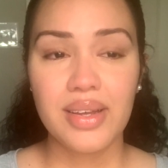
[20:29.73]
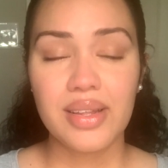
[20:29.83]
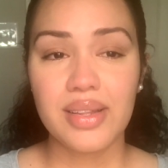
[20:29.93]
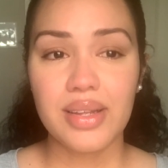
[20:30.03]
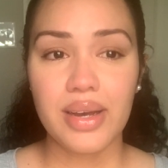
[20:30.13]

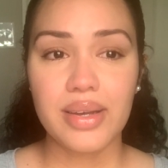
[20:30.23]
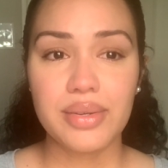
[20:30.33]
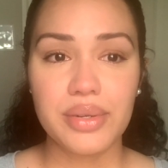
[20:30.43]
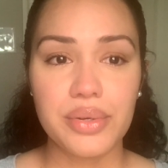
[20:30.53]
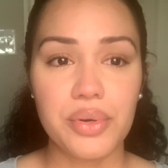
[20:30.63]
that,
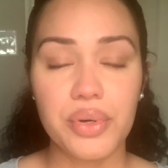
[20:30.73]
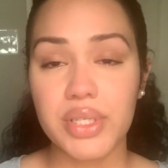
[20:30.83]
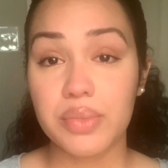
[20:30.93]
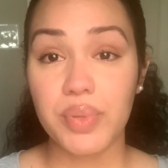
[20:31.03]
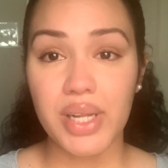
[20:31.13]
all this
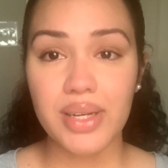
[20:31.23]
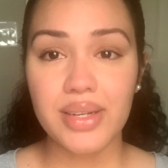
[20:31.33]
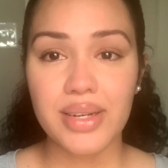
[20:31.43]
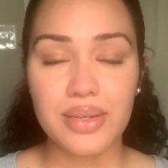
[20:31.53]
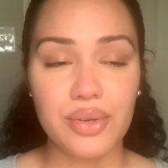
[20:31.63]
blood
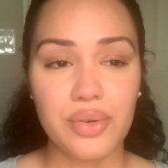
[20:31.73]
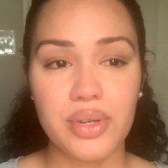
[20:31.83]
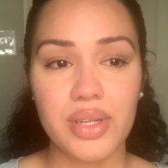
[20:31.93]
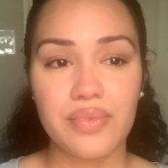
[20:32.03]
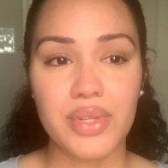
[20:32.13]
and all
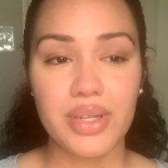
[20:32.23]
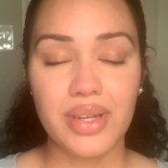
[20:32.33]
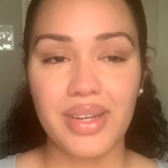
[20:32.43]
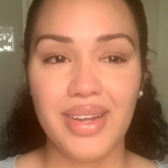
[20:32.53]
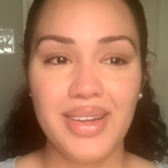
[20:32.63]
of
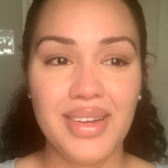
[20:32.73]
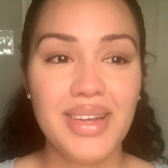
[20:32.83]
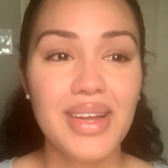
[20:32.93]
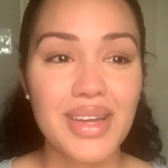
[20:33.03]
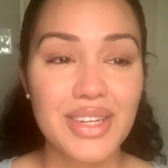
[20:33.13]
the
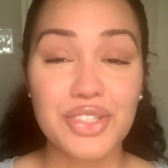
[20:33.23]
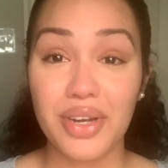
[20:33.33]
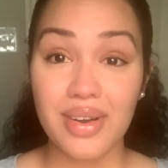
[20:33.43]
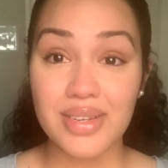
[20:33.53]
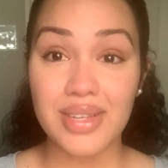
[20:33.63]

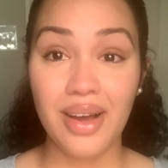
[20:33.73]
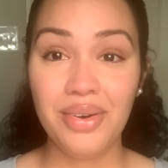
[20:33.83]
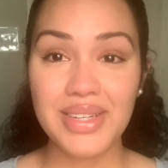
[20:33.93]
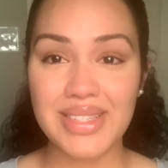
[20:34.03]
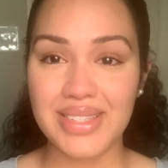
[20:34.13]
chunks I
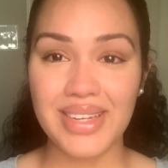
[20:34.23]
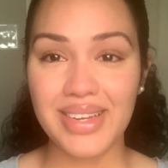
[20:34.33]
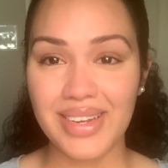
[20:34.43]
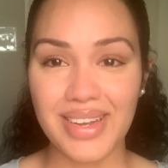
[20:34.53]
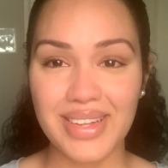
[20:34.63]
was
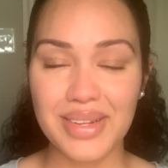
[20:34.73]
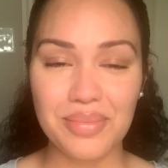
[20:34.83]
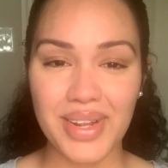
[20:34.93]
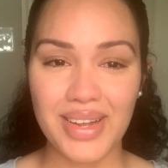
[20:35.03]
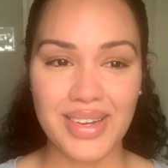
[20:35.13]
seeing in the
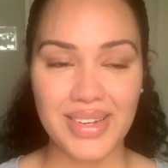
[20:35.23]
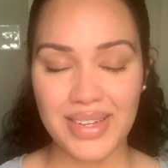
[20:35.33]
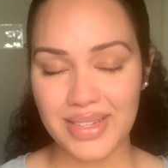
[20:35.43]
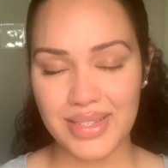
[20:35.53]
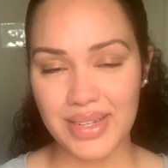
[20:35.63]
blood,
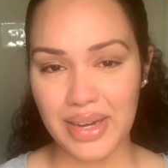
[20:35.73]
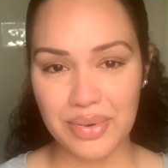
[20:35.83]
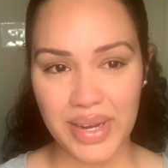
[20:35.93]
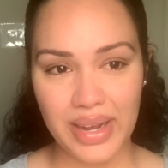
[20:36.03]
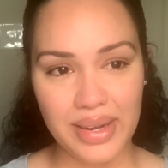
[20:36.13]
that's not
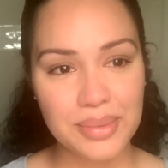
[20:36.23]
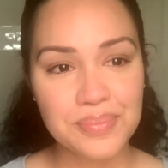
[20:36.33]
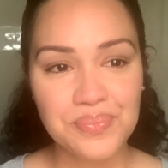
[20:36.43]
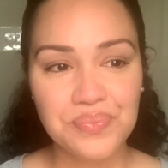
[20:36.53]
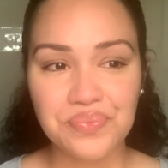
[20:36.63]
okay.
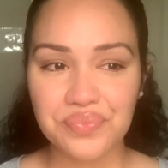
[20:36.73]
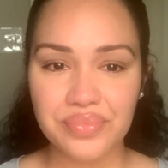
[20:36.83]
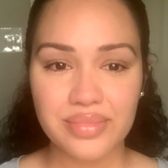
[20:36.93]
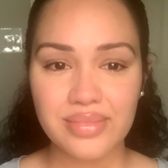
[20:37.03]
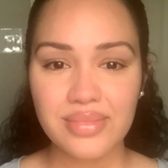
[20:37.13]

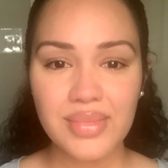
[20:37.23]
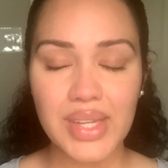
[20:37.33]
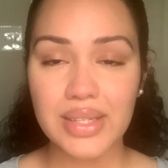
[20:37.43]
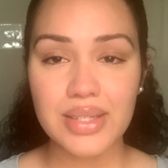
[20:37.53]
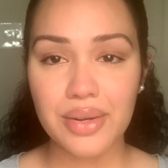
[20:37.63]

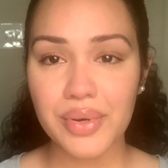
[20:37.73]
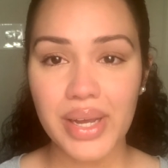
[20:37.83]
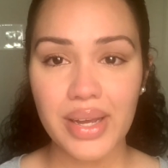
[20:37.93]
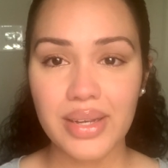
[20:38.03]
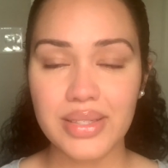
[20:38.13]
It's not
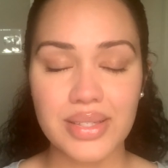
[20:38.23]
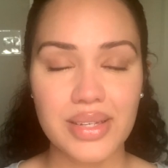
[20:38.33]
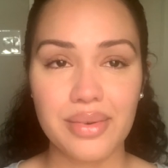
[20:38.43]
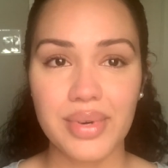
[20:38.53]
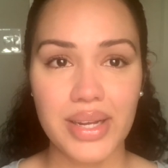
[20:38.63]
okay. Just
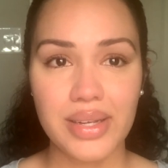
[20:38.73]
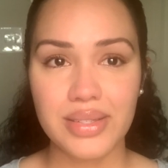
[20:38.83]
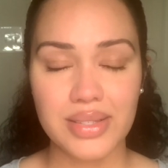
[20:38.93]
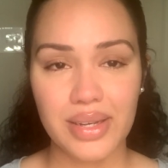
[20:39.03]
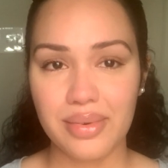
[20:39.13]
get ready.
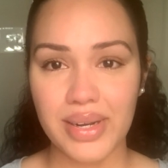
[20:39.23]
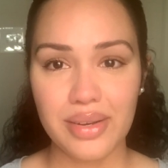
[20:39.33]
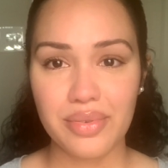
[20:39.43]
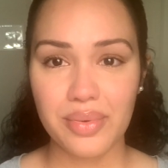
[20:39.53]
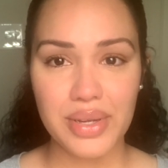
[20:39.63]
Just get ready
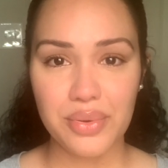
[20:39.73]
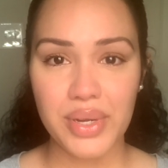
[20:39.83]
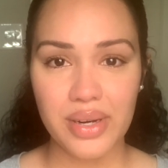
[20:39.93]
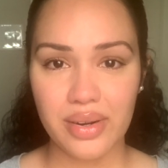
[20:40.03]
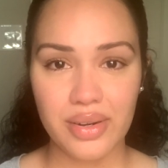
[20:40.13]
for when you
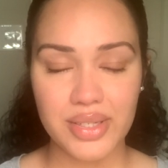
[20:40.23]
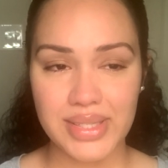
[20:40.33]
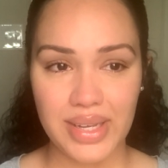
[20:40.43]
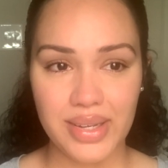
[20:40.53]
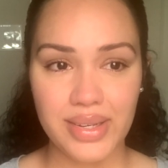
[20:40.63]
hear her
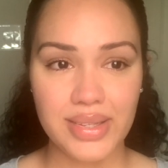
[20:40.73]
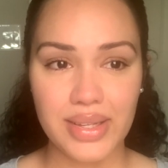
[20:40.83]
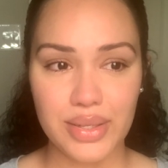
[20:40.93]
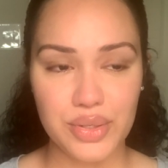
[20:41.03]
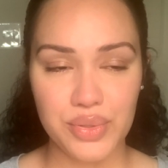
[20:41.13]
say that
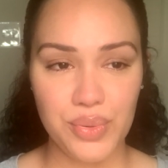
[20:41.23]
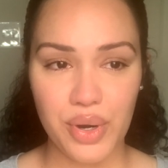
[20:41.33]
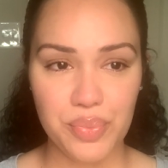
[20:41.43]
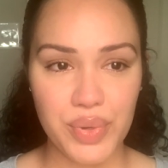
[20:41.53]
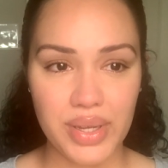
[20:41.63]
there's no
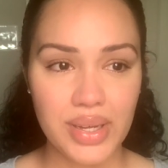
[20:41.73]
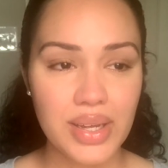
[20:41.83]
heartbeat.